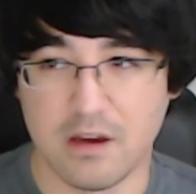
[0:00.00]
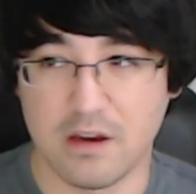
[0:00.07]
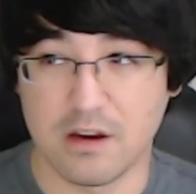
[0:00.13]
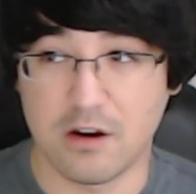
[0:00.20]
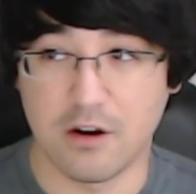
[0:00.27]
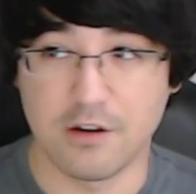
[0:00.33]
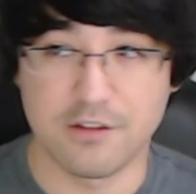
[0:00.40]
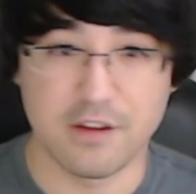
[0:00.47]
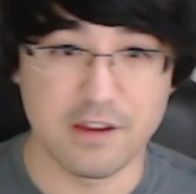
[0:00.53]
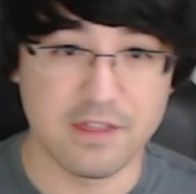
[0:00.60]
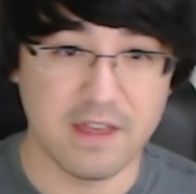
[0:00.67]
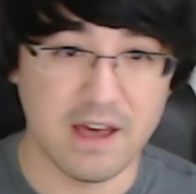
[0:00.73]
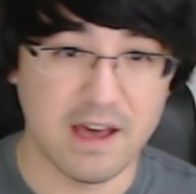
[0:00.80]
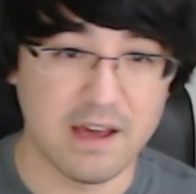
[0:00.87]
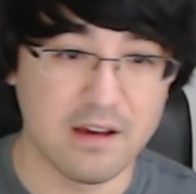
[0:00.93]
cards like
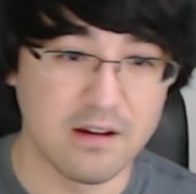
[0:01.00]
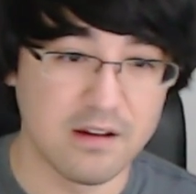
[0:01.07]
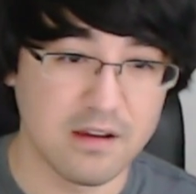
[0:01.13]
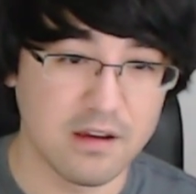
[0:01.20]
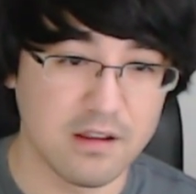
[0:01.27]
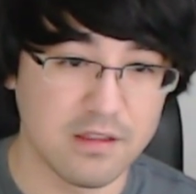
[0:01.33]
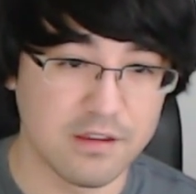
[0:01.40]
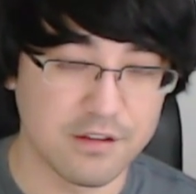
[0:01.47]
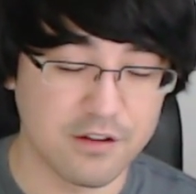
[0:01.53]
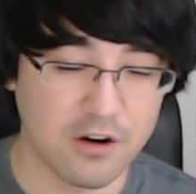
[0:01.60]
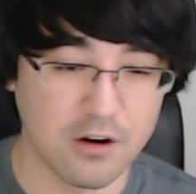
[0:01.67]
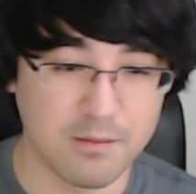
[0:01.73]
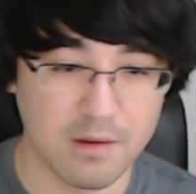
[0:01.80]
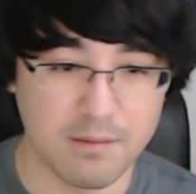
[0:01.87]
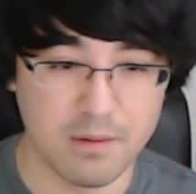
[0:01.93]
that, this
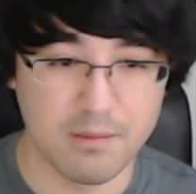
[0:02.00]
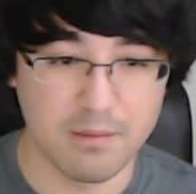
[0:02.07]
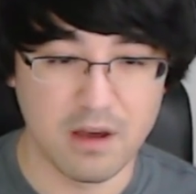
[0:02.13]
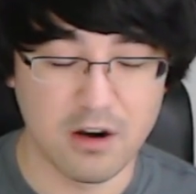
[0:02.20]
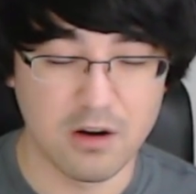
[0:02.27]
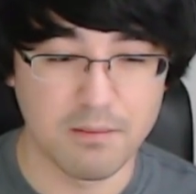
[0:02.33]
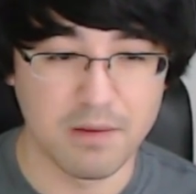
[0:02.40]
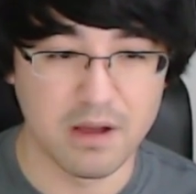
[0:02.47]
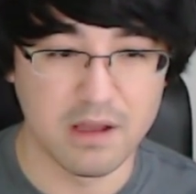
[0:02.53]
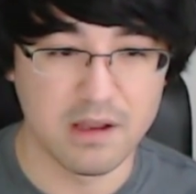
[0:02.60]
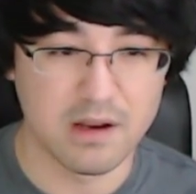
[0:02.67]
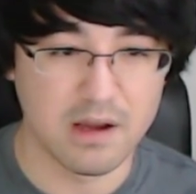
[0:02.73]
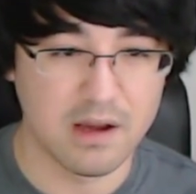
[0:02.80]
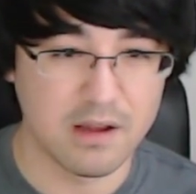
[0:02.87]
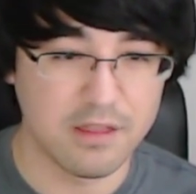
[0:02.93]
card might be better.
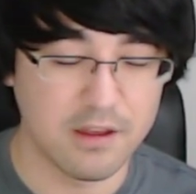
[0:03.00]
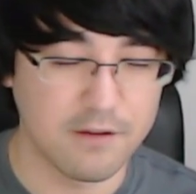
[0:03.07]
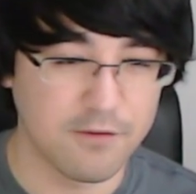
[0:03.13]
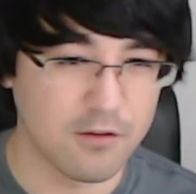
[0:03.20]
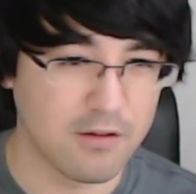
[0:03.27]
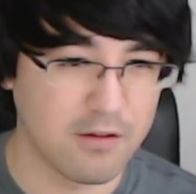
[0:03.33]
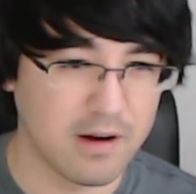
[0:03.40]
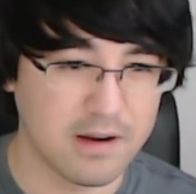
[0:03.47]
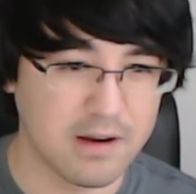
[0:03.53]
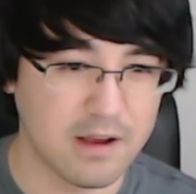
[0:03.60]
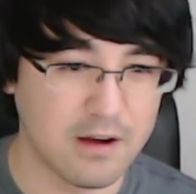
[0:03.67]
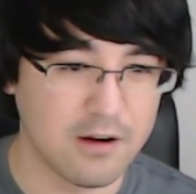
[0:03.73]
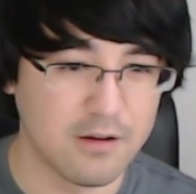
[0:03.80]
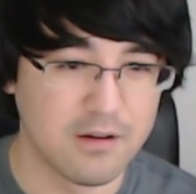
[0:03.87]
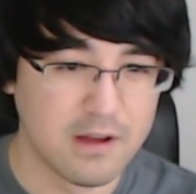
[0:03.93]
But I think for right
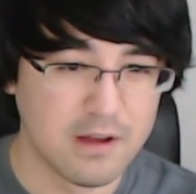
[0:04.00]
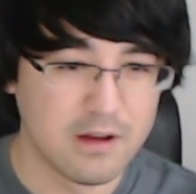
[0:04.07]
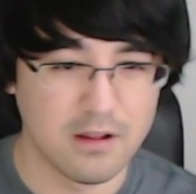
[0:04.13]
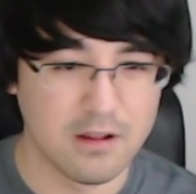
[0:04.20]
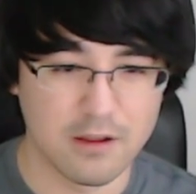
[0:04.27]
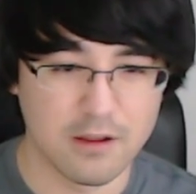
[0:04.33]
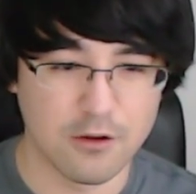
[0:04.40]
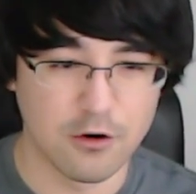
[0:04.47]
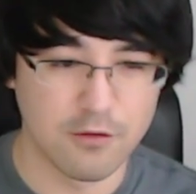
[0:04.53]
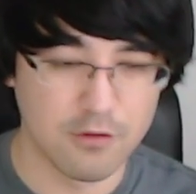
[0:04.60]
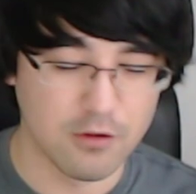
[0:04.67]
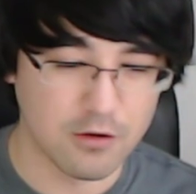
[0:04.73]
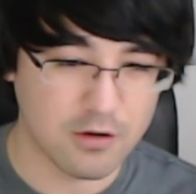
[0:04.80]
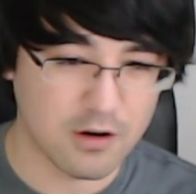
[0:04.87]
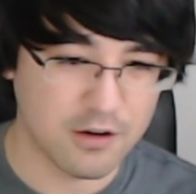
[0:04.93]
now, a lot of the
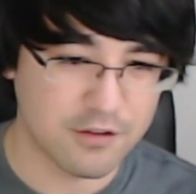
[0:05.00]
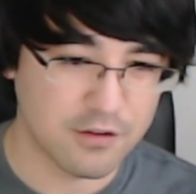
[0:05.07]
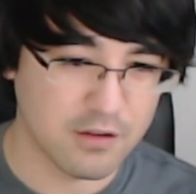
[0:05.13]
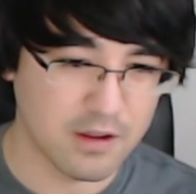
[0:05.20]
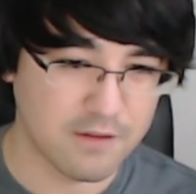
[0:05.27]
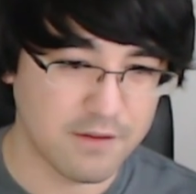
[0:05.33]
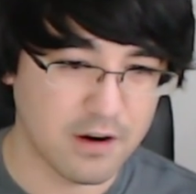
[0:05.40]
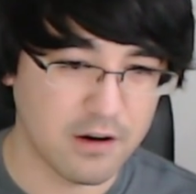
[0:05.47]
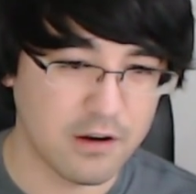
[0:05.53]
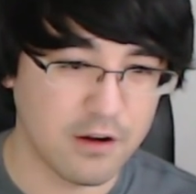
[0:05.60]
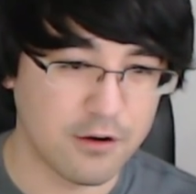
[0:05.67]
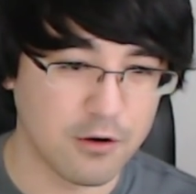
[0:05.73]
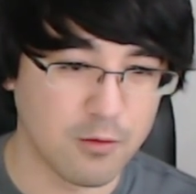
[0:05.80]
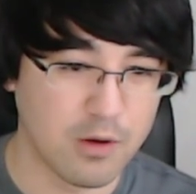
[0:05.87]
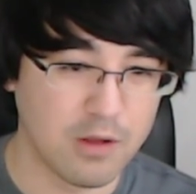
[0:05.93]
Overload cards are like very
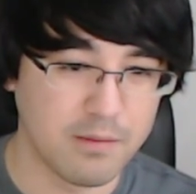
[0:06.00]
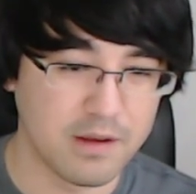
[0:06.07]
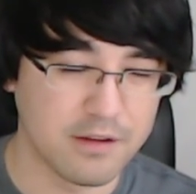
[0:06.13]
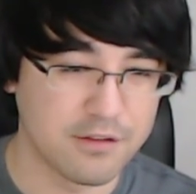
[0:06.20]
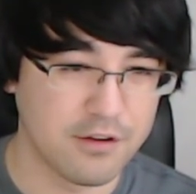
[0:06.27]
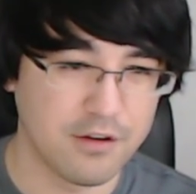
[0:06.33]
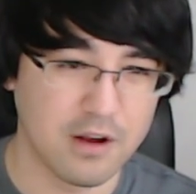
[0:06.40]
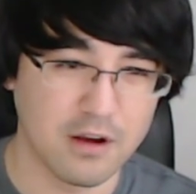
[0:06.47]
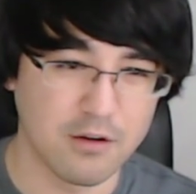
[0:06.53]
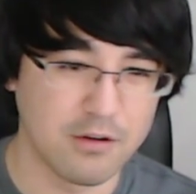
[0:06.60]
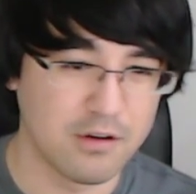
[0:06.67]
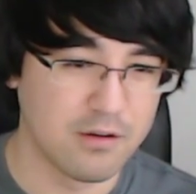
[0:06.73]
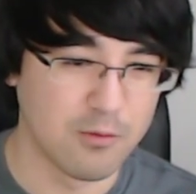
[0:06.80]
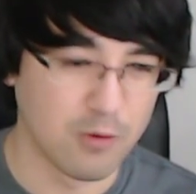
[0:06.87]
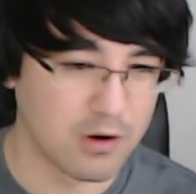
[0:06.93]
underwhelming, so you're not
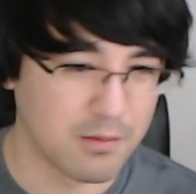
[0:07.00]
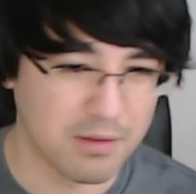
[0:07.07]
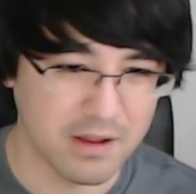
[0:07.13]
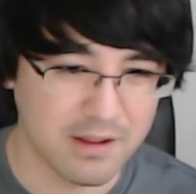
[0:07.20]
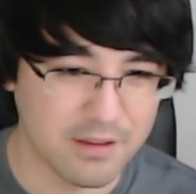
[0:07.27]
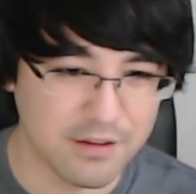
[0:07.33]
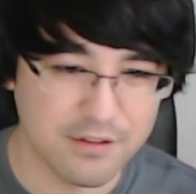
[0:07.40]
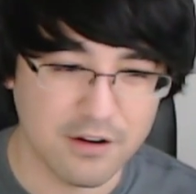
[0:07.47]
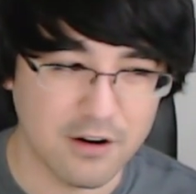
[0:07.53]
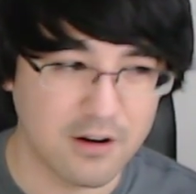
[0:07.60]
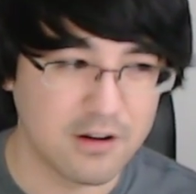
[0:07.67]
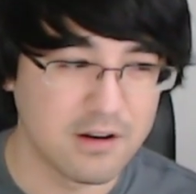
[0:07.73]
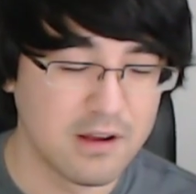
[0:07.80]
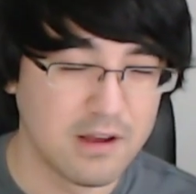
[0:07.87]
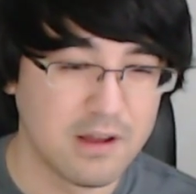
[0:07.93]
going to want to play this
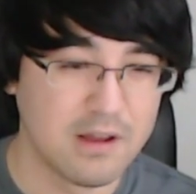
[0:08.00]
card.